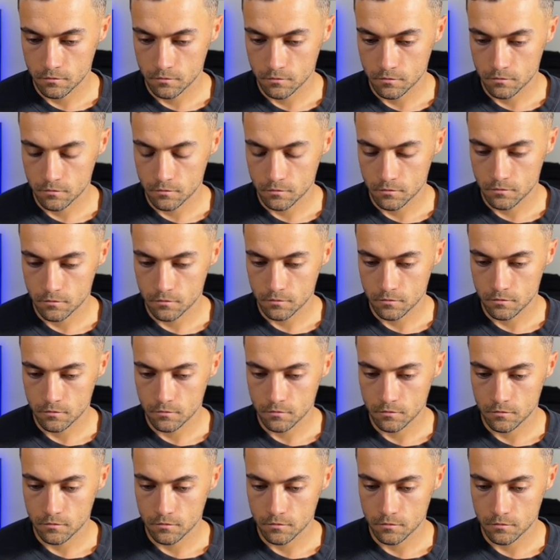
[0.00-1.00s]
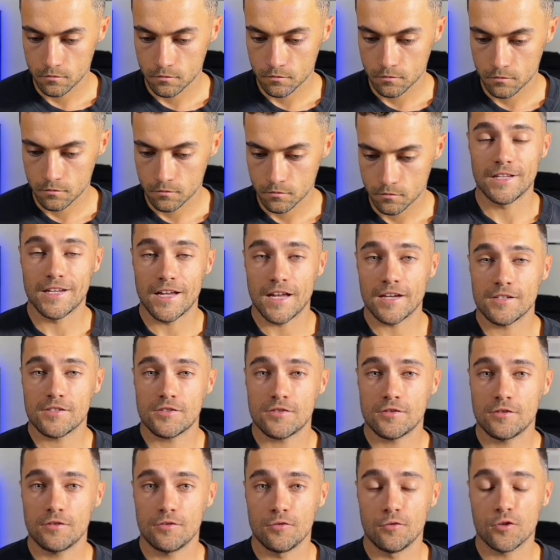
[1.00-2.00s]
the Jalen Hurts hate at all. And
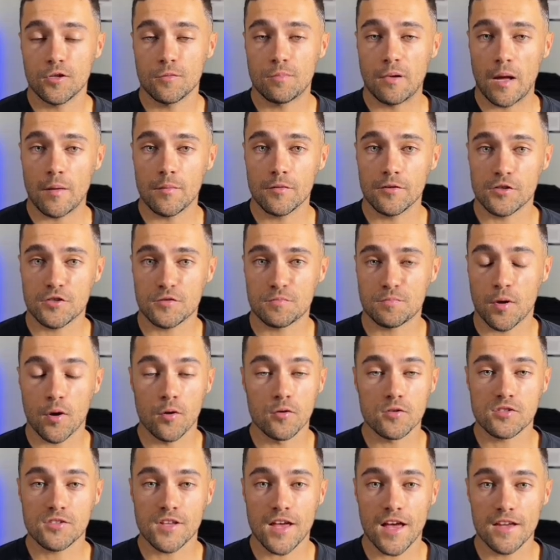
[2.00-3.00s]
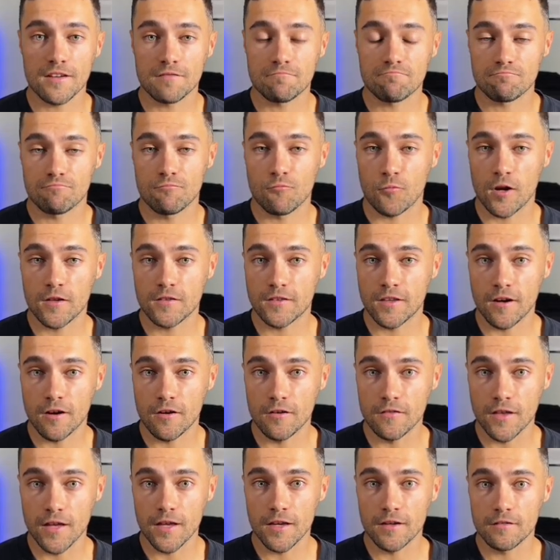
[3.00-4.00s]
honestly, you could probably just post that right there
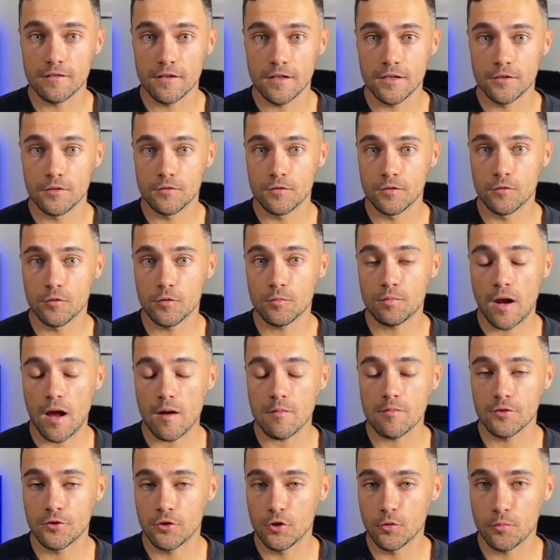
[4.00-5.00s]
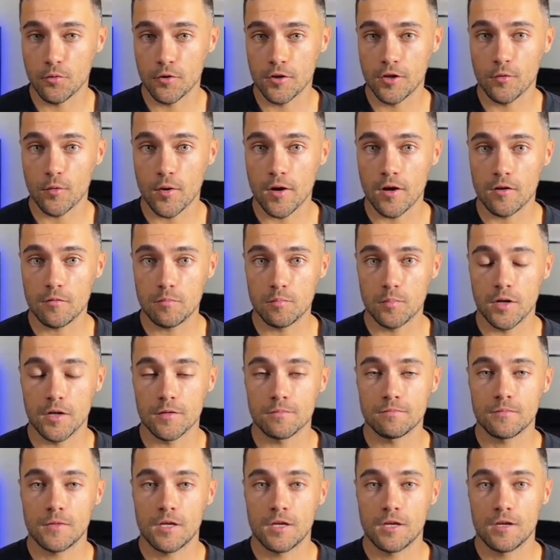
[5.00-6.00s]
and then, and it would probably do pretty well,
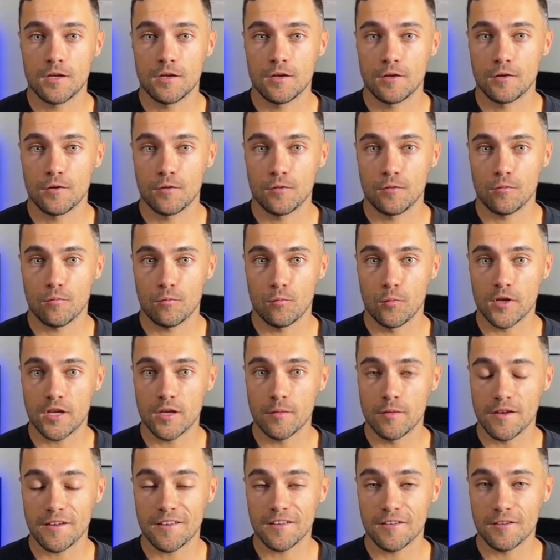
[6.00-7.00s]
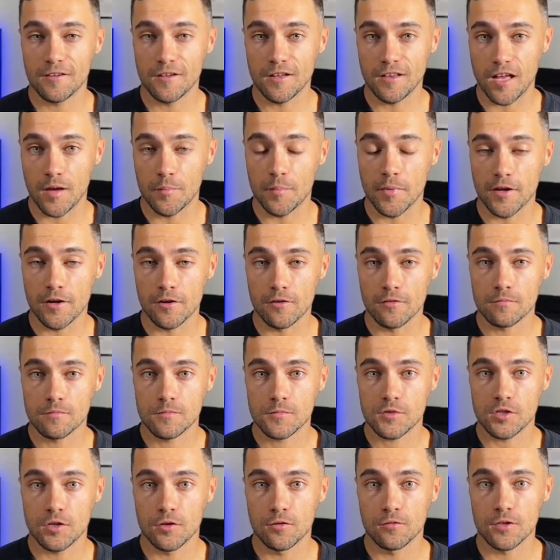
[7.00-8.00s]
but we can make it a lot better.
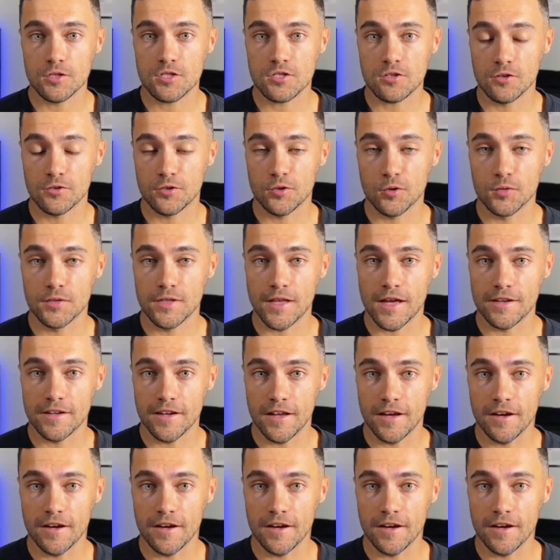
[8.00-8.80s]
So let's start doing that